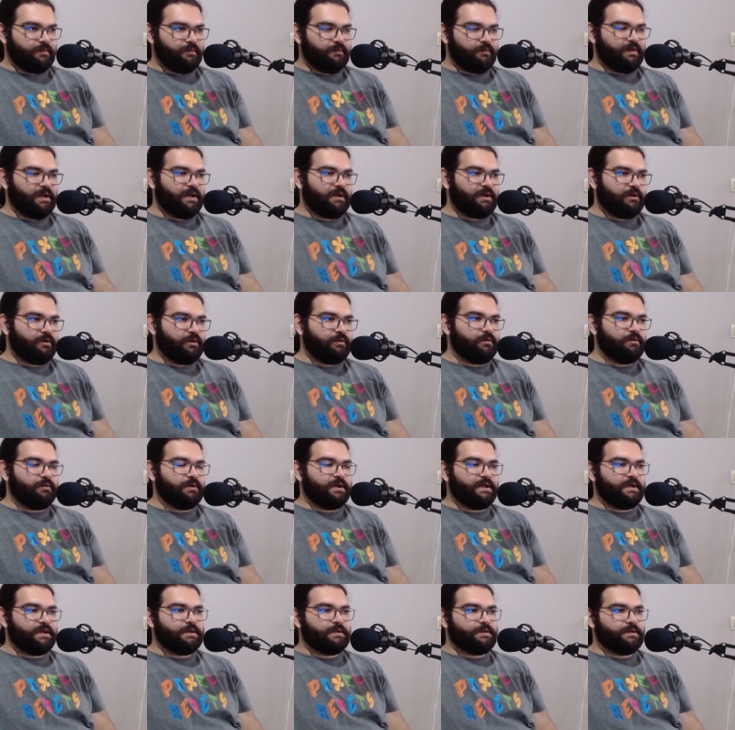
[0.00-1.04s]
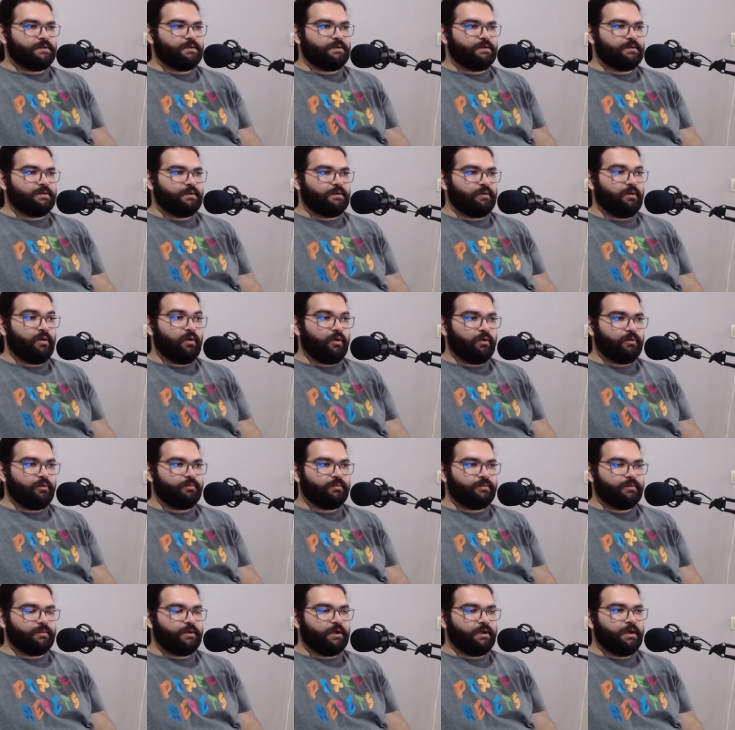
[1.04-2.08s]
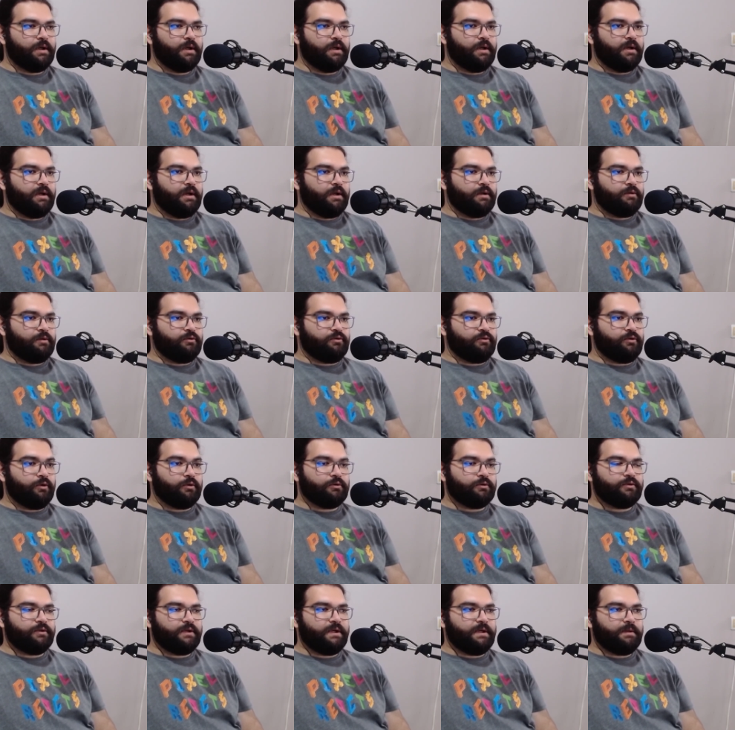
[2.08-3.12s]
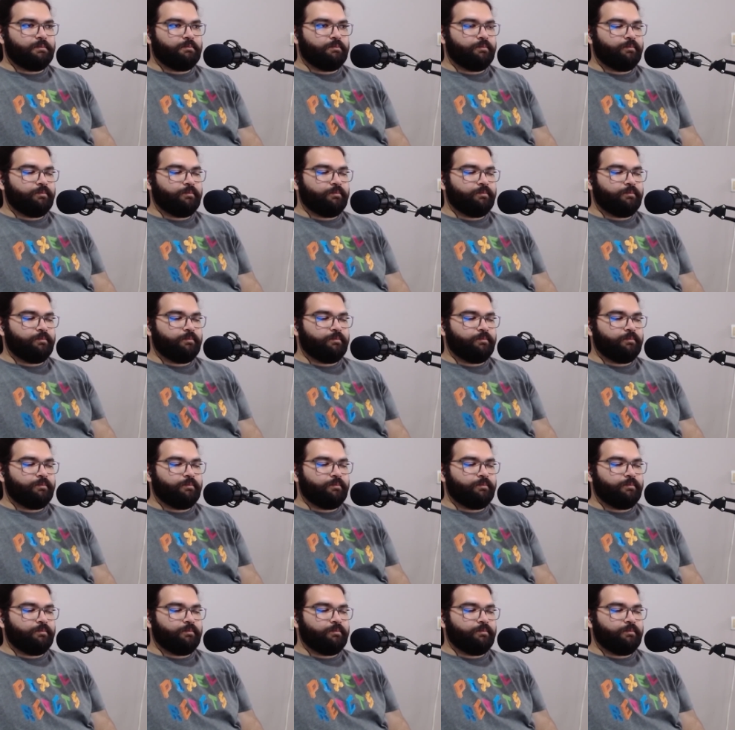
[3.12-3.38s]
went to Ulrich's home to talk to him